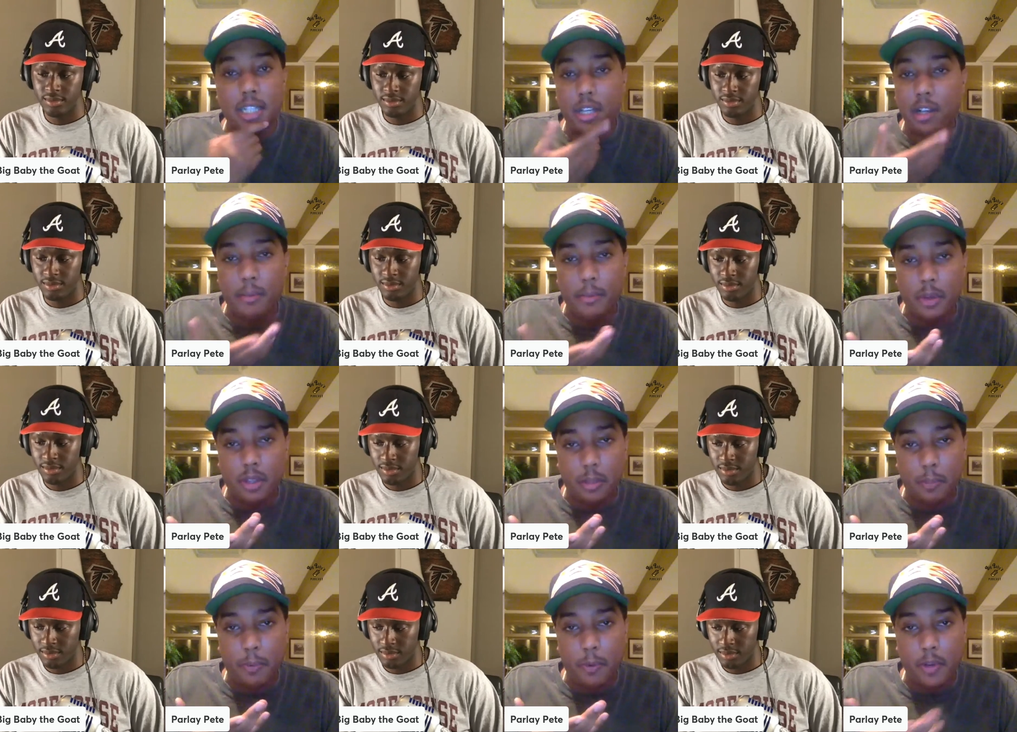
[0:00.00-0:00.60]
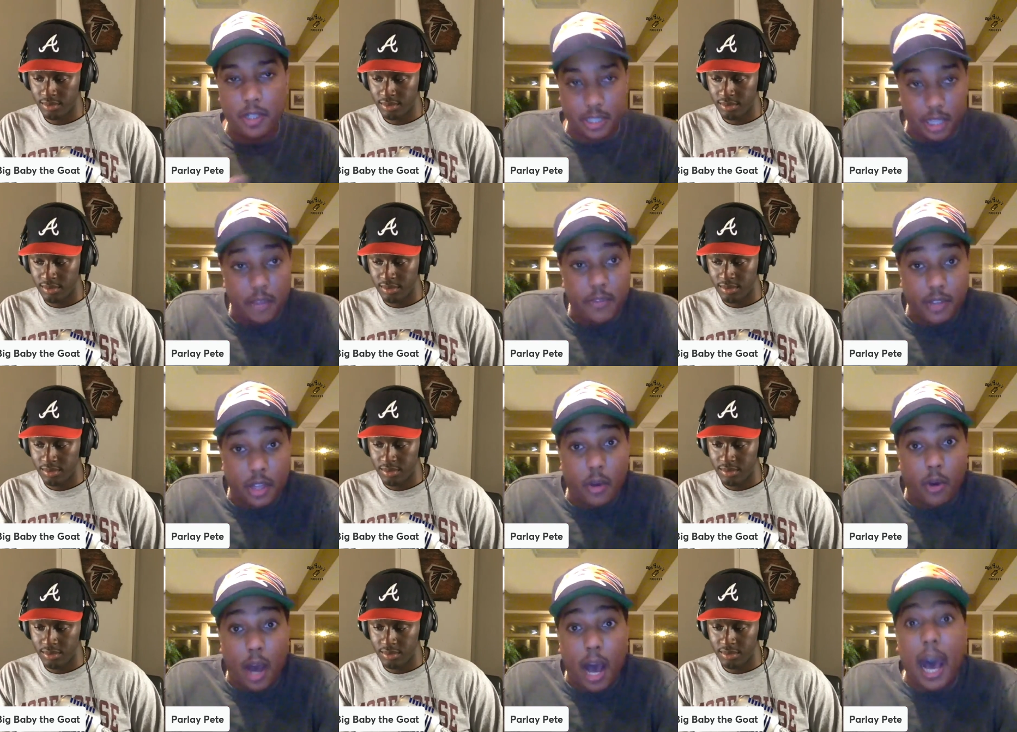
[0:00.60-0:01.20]
Speaker 1: took them on the points,
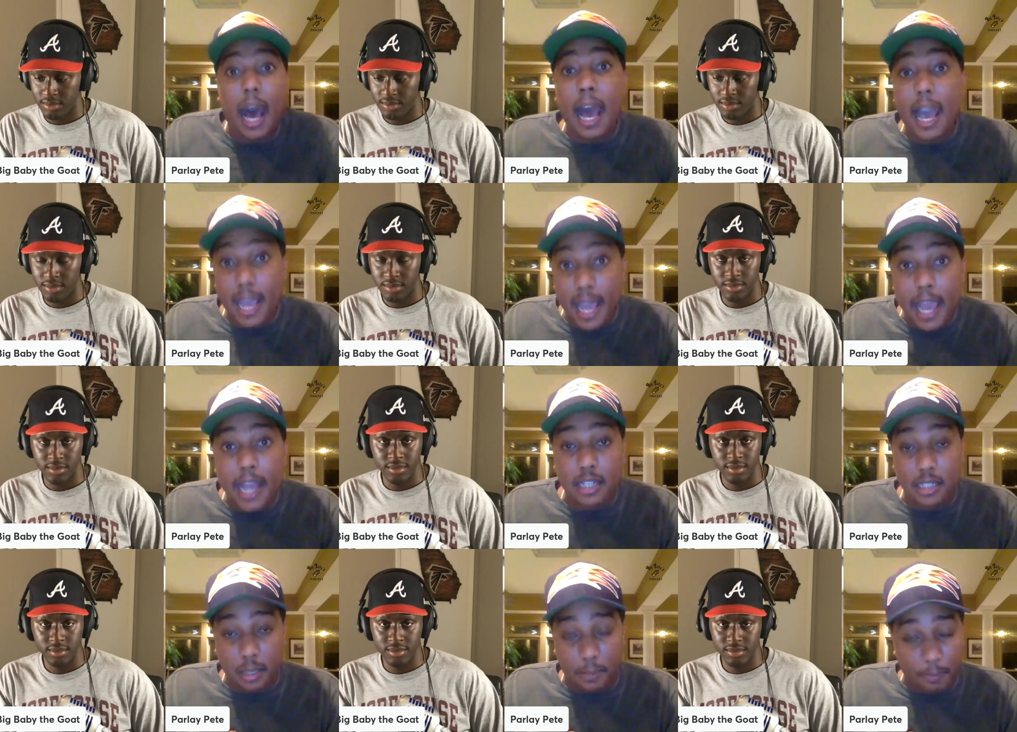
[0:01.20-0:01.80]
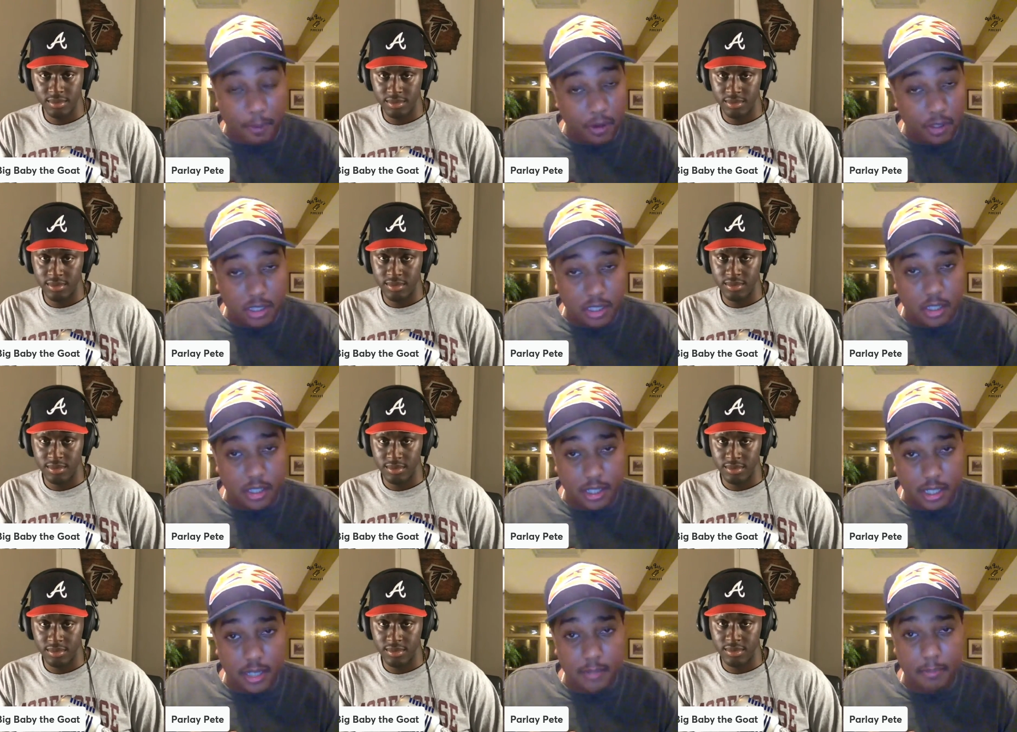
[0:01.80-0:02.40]
even though I actually
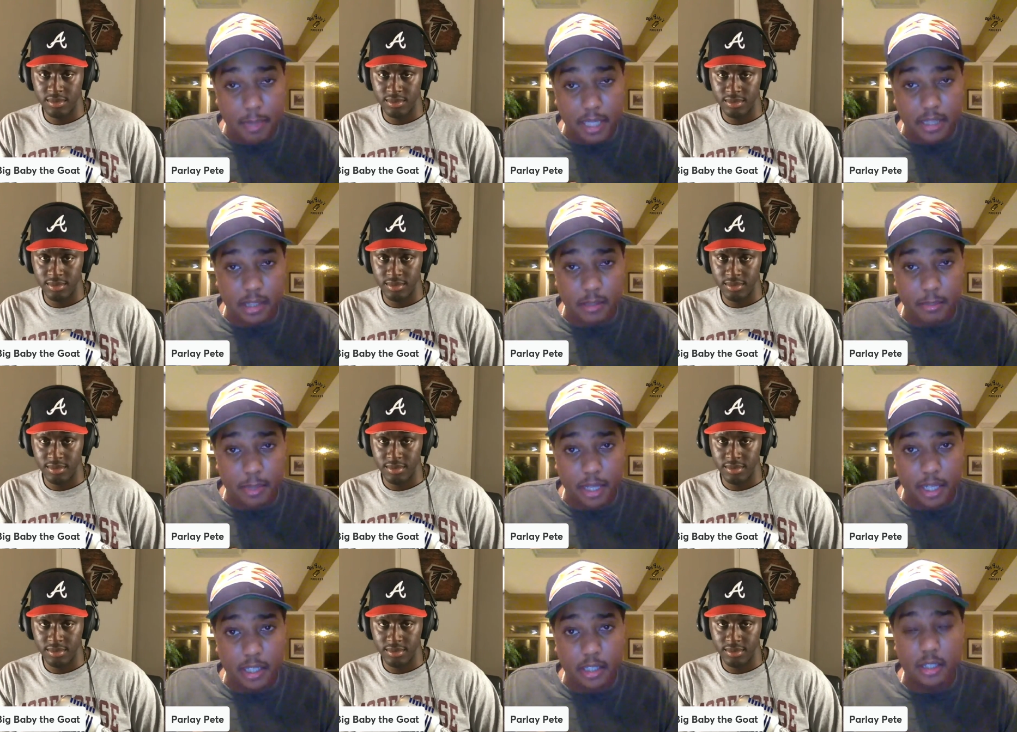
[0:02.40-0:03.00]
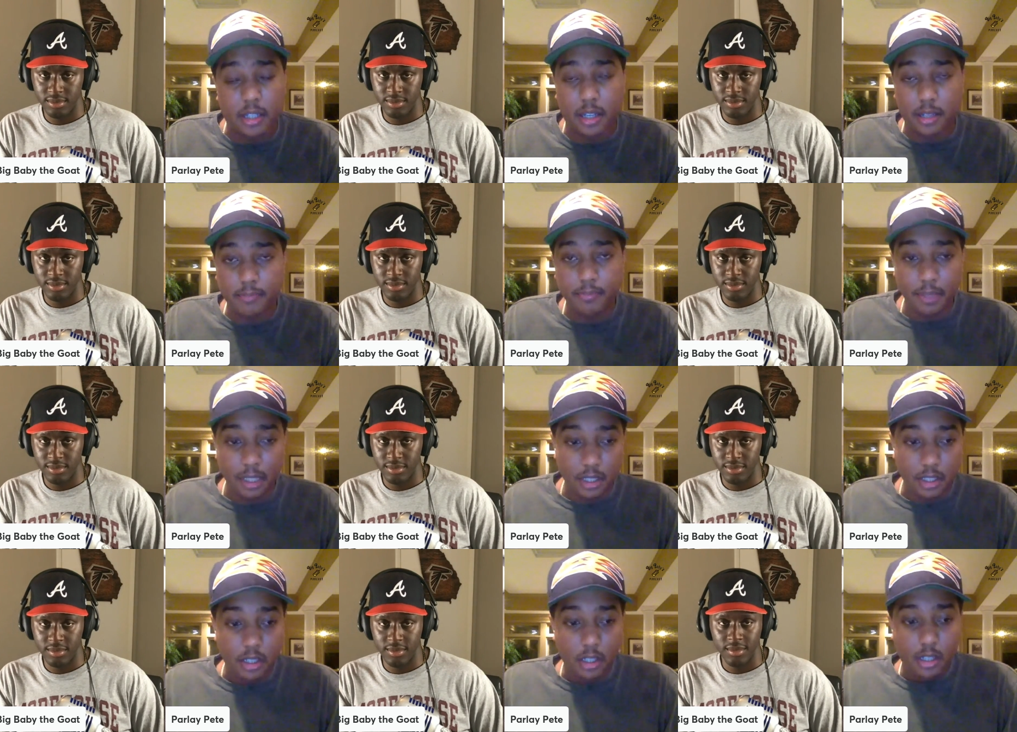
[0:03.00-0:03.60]
personally did bet the money
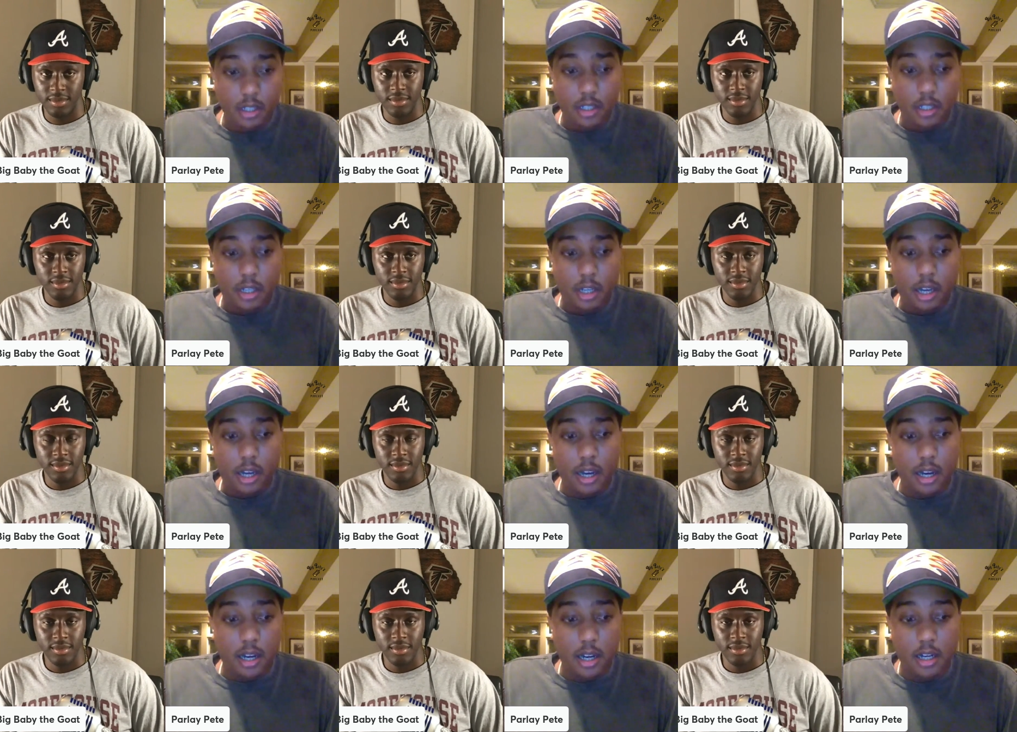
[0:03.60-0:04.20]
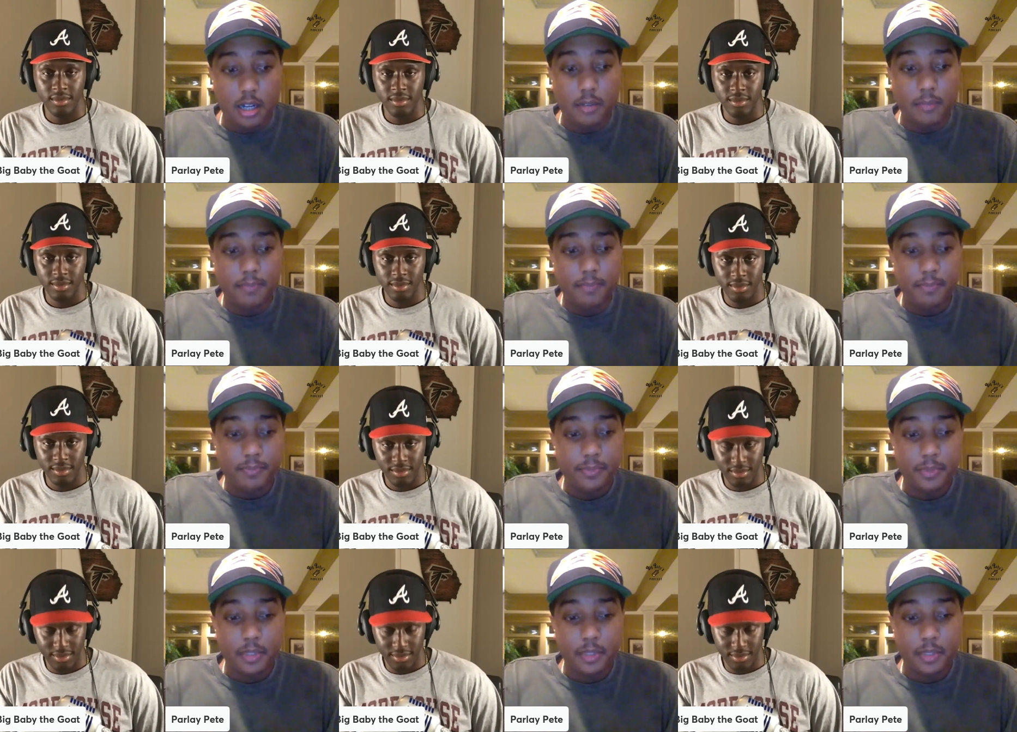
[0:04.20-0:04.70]
on. Um,